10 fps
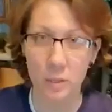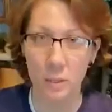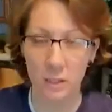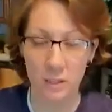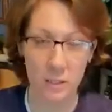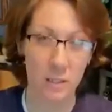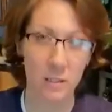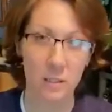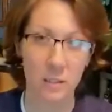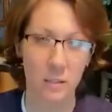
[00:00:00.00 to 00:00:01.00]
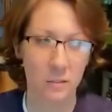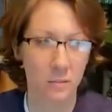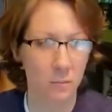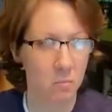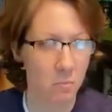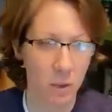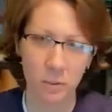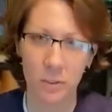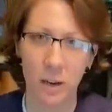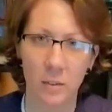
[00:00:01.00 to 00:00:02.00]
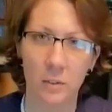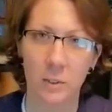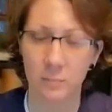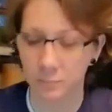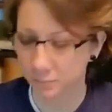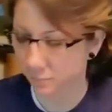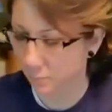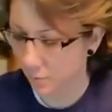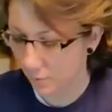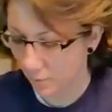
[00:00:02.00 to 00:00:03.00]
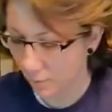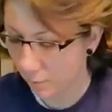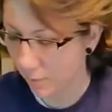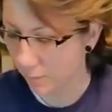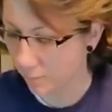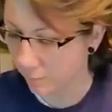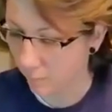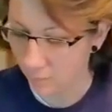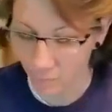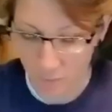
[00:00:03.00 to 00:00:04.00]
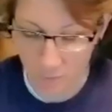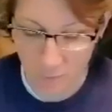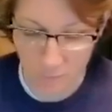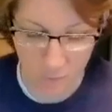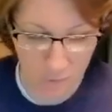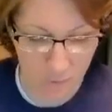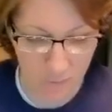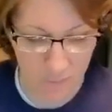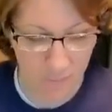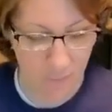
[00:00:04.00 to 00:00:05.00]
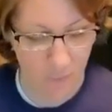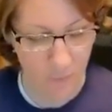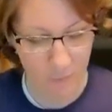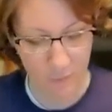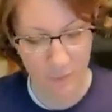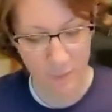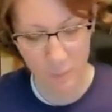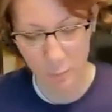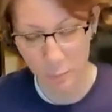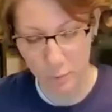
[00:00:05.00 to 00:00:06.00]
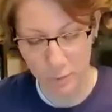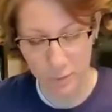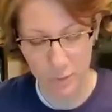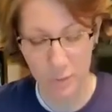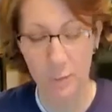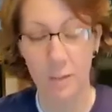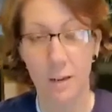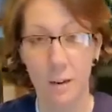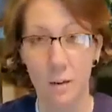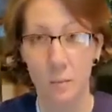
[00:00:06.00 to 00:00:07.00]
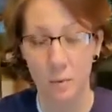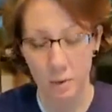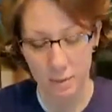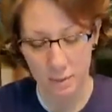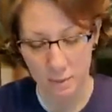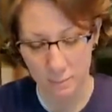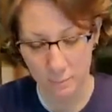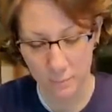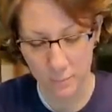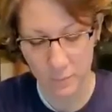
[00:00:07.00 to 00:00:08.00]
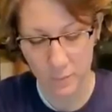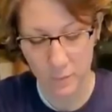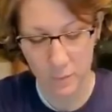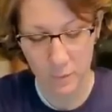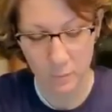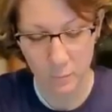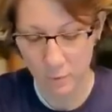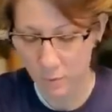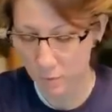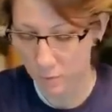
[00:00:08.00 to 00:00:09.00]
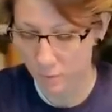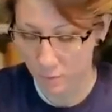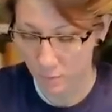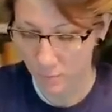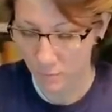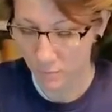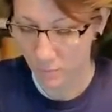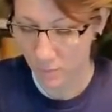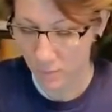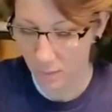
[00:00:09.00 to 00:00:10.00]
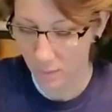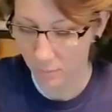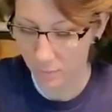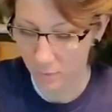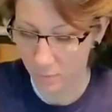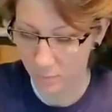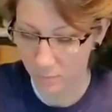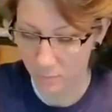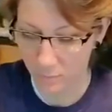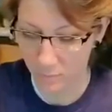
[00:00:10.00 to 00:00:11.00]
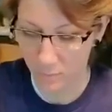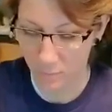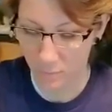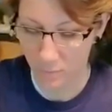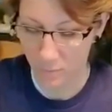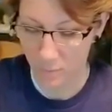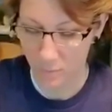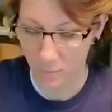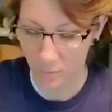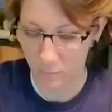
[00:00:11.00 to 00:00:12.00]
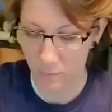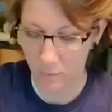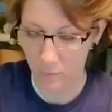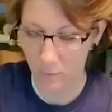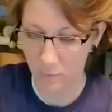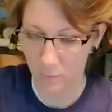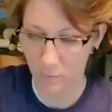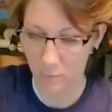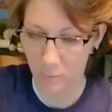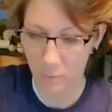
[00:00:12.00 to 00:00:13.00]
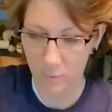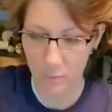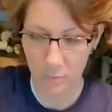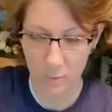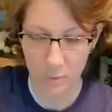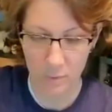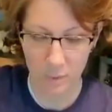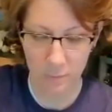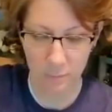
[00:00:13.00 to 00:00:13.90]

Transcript: the consistency of melted ice cream. Okay, first things first, let's pour in our peroxide. We're going to use half a cup of just your 3% peroxide.